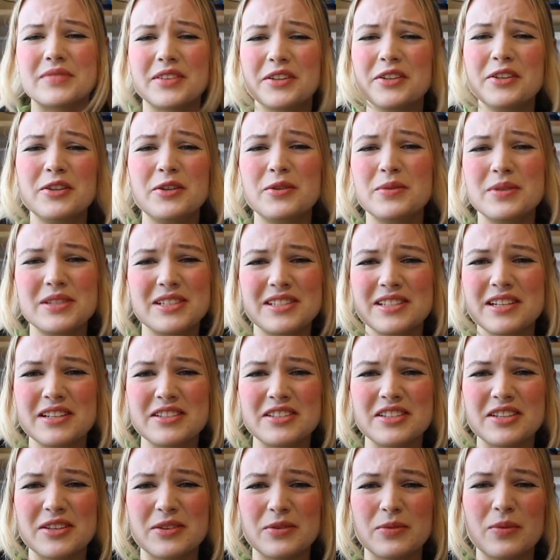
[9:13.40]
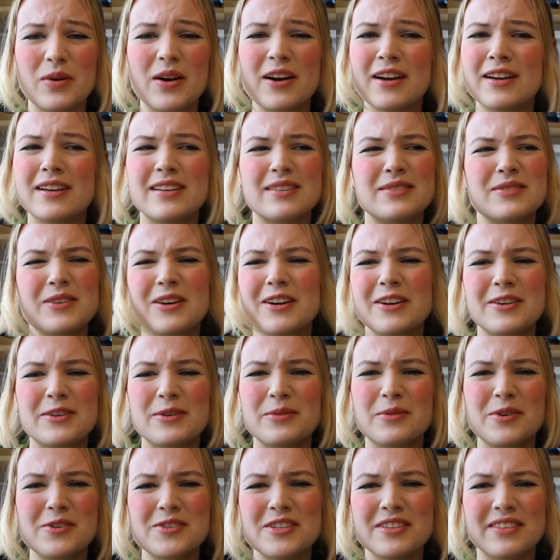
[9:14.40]
I don't know what to say to you. Why are you
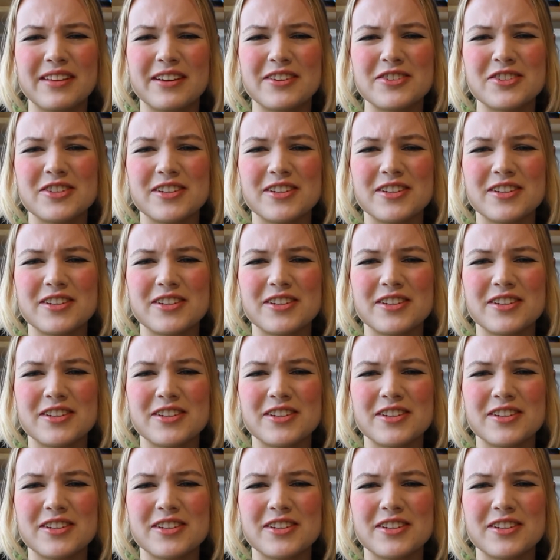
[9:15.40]
watching that